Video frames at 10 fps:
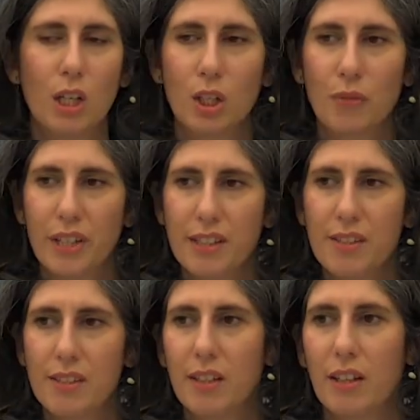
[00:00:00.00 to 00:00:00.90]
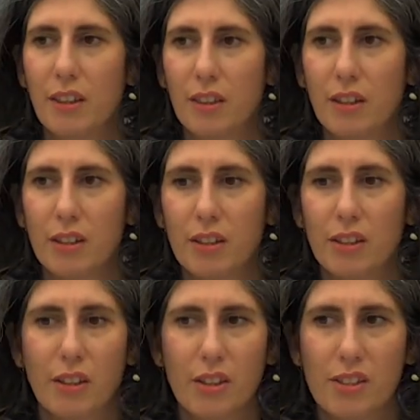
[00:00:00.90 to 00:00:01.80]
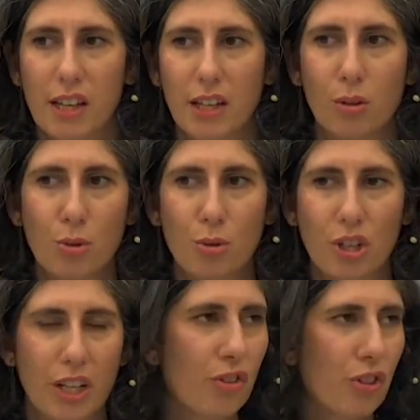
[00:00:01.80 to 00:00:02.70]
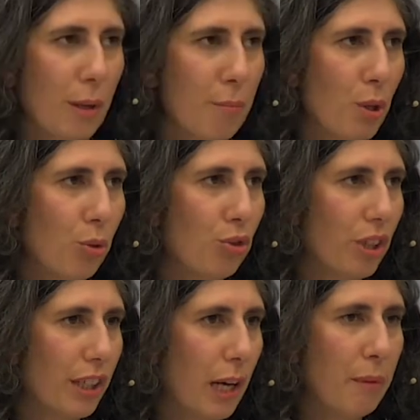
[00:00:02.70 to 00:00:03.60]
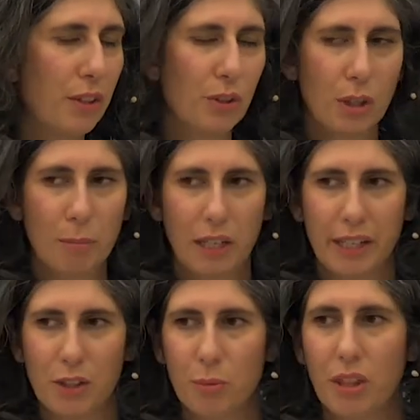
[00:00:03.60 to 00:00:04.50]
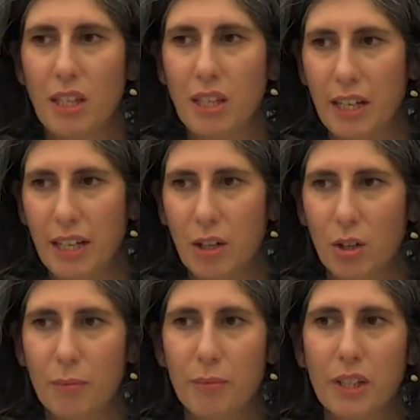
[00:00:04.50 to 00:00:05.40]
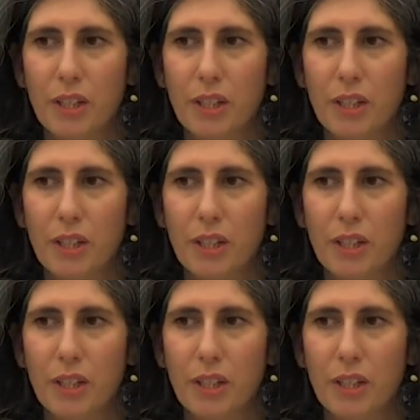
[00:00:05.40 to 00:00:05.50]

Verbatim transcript: convince the, the state to change the approach and come into compliance with EEA law.